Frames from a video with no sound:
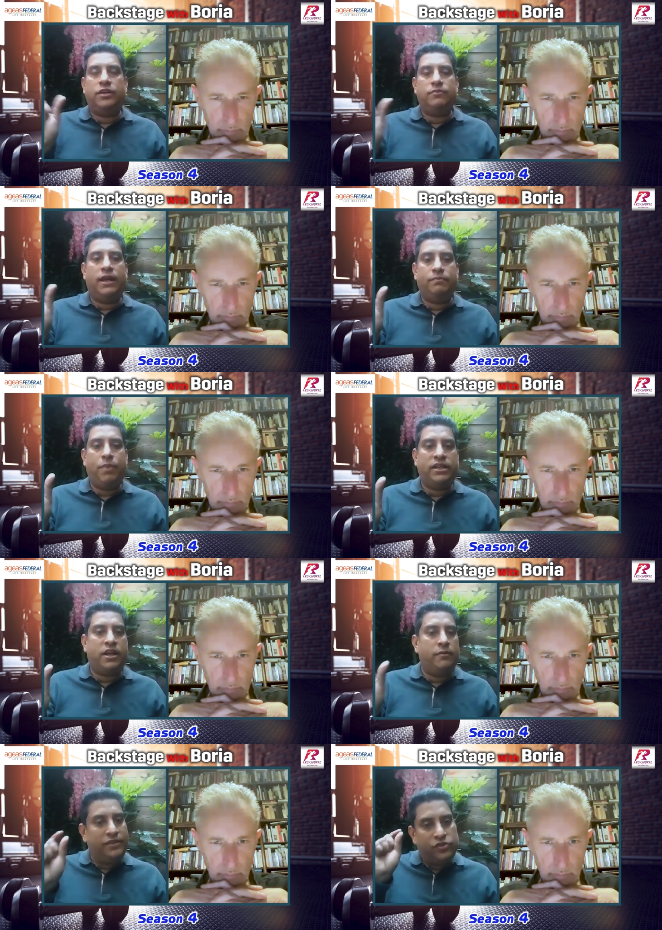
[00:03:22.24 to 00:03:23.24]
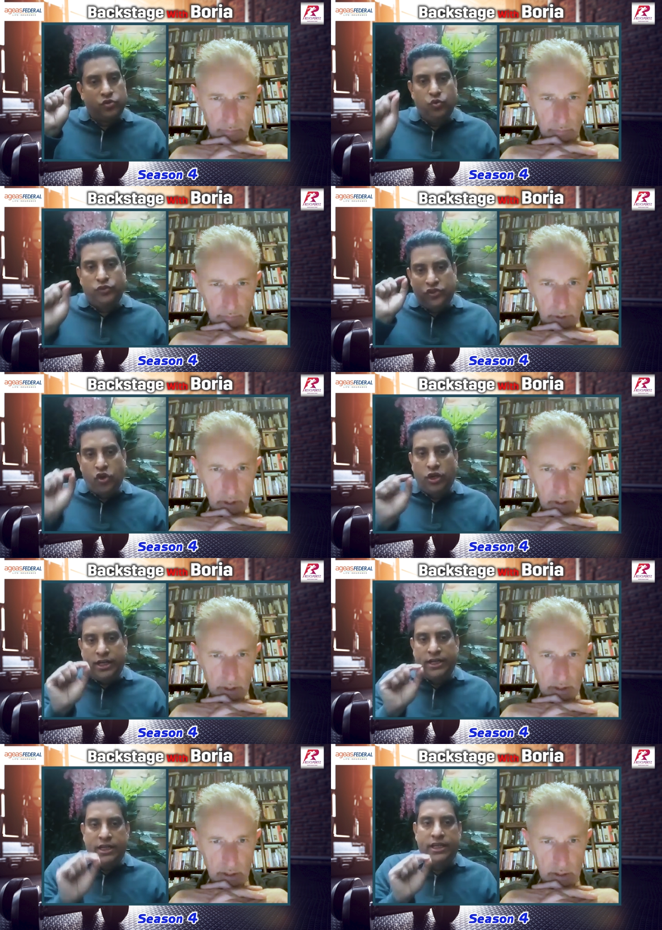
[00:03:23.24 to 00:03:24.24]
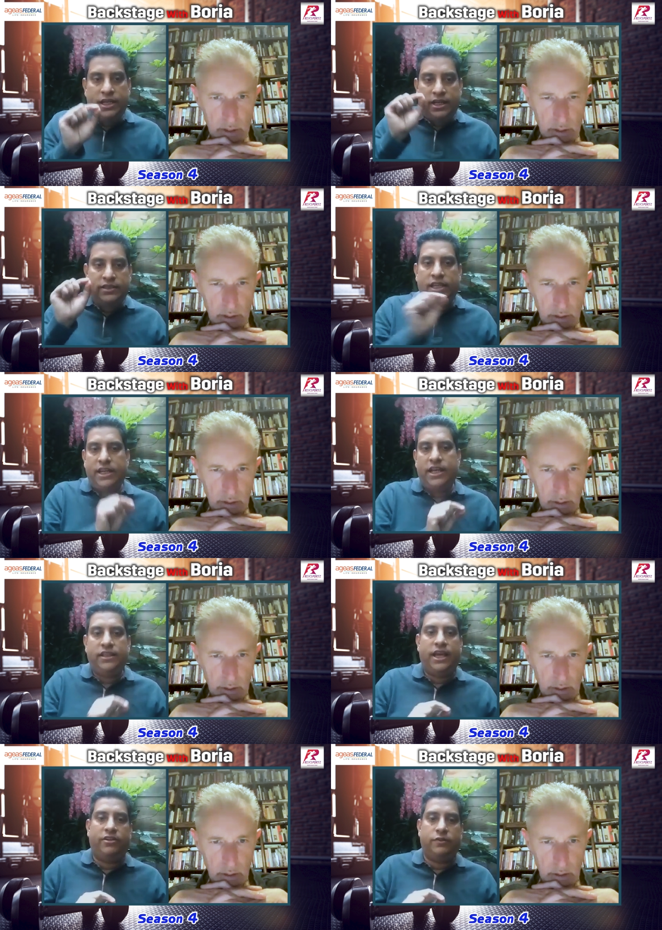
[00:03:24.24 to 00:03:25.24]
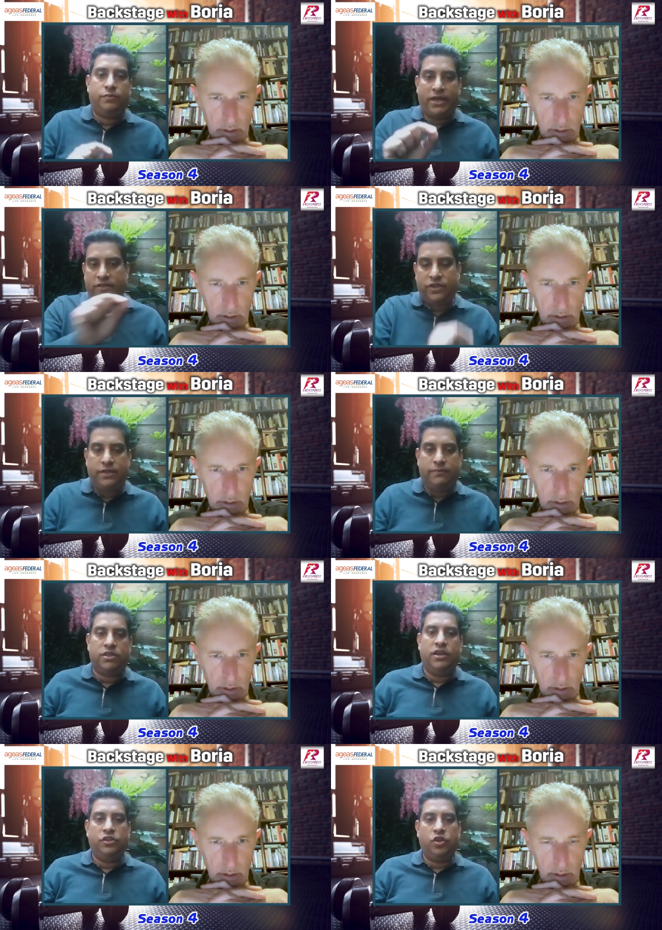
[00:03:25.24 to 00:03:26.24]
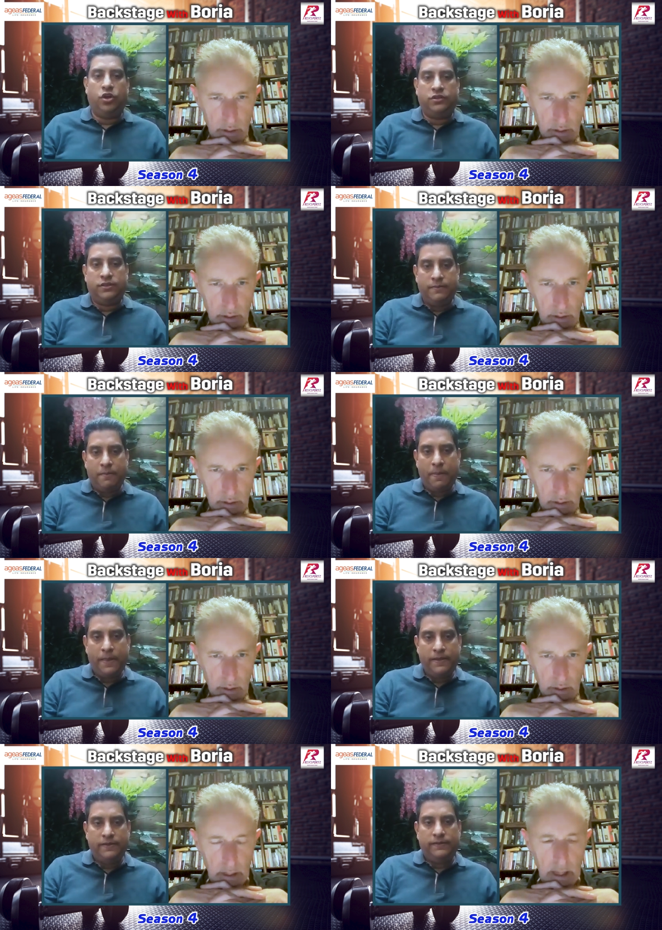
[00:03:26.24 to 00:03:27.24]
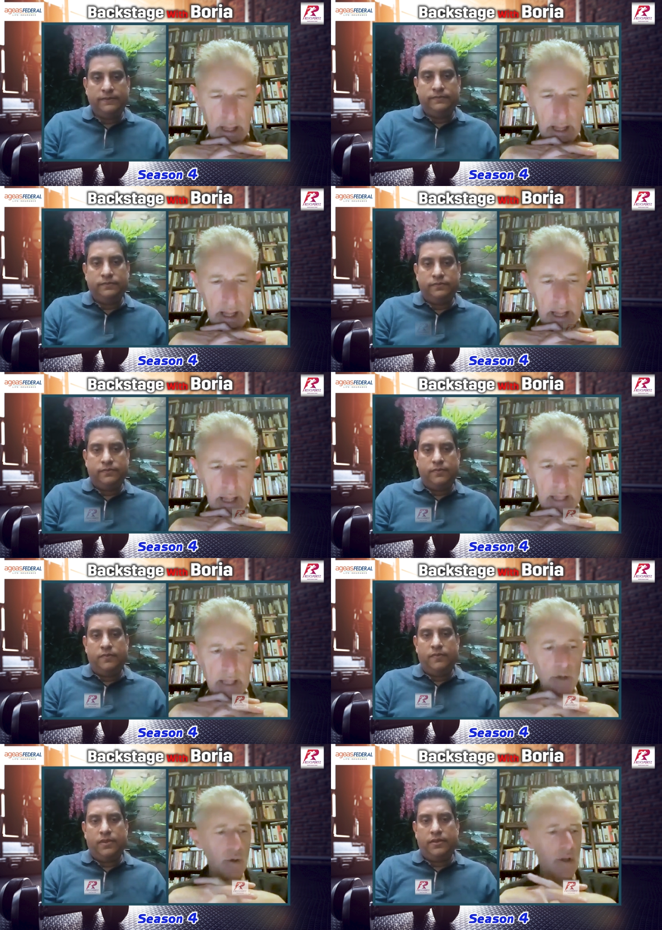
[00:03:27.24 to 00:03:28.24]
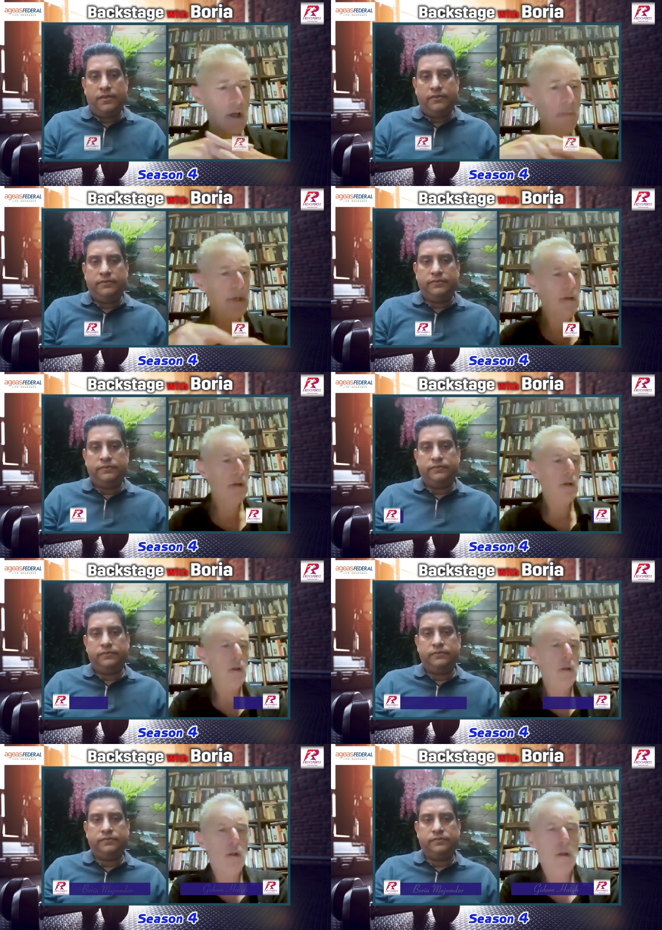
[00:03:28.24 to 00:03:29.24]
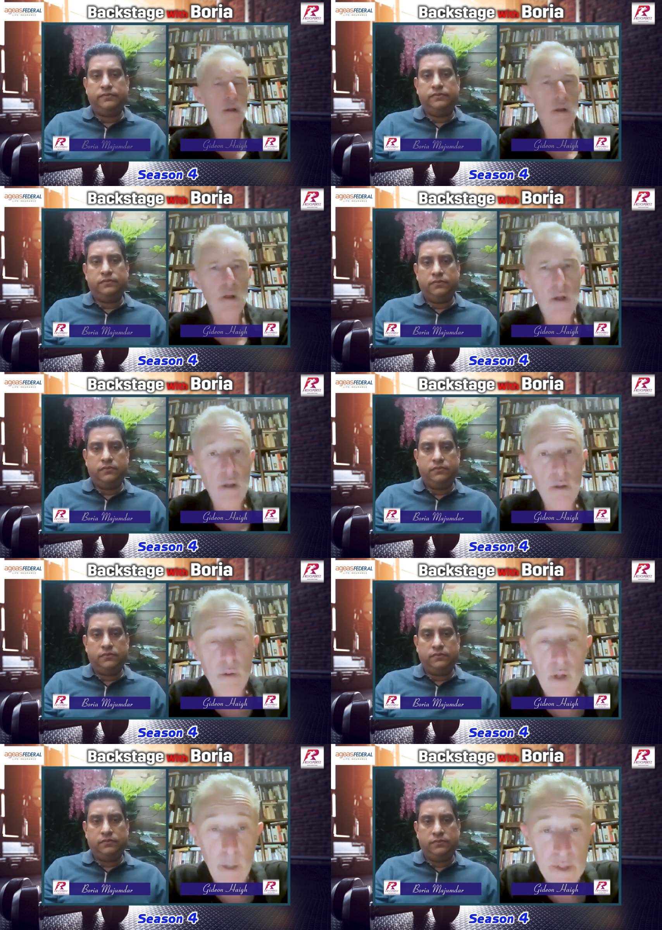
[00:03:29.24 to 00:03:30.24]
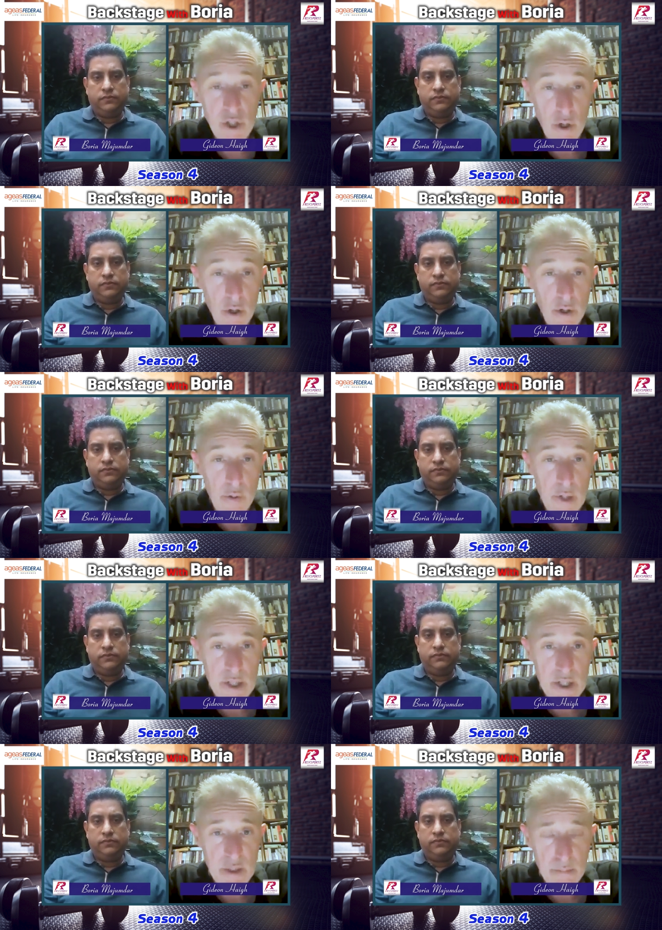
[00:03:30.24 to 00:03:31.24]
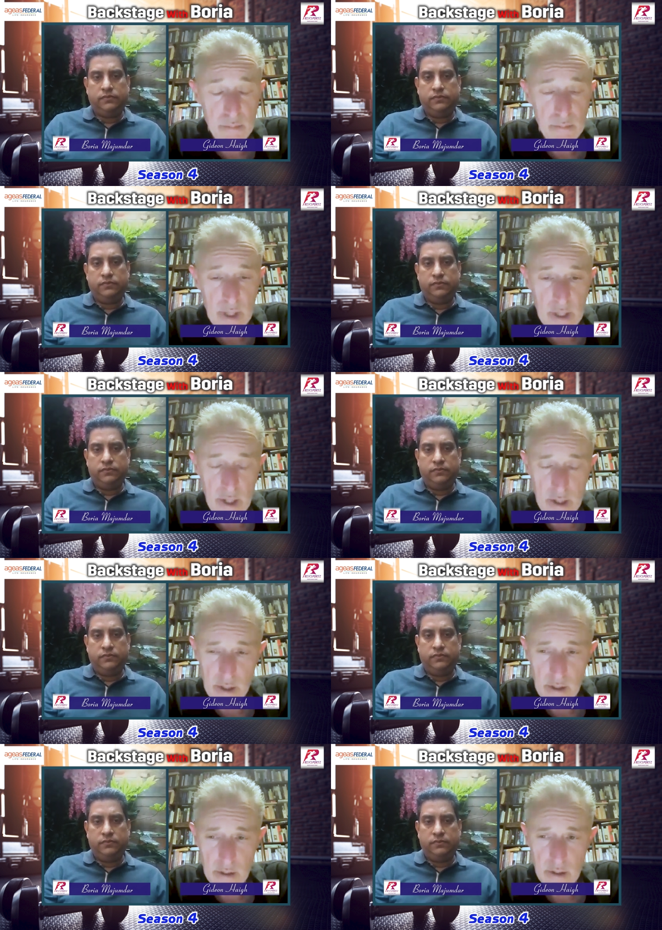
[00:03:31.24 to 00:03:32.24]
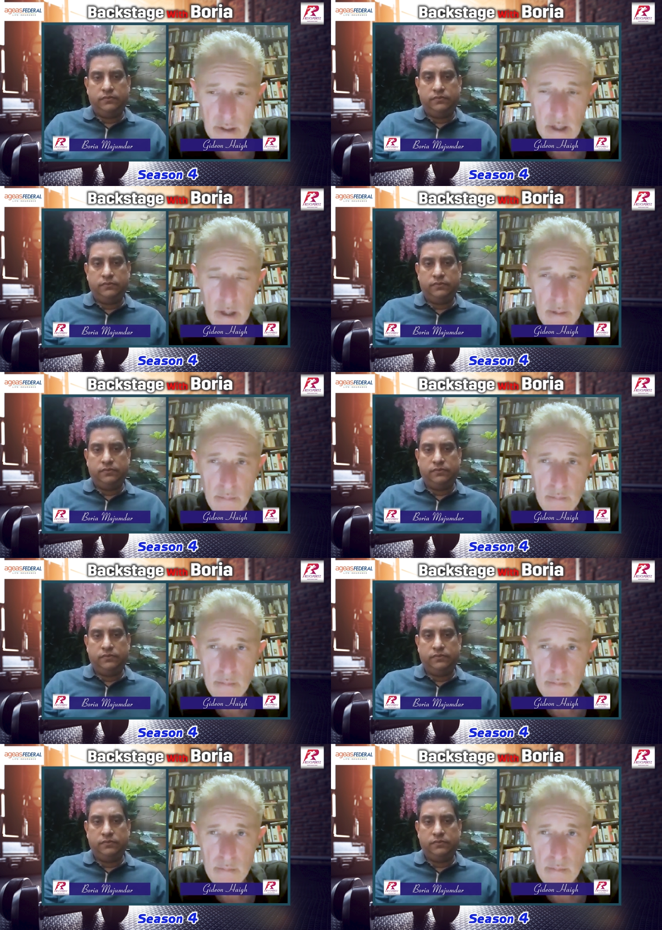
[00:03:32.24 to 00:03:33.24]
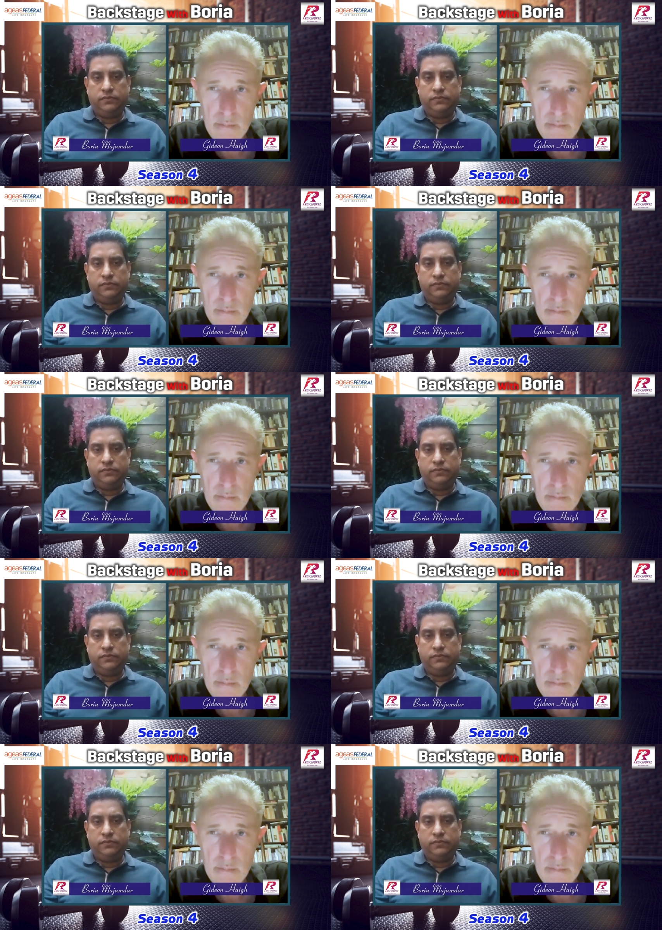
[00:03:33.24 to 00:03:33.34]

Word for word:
Speaker 1: Sharma and Pat Cummins, two solid leaders leading their respective teams. Thoughts?
Speaker 2: Yeah, look, I mean, Cummins got a lot of criticism in India. Um,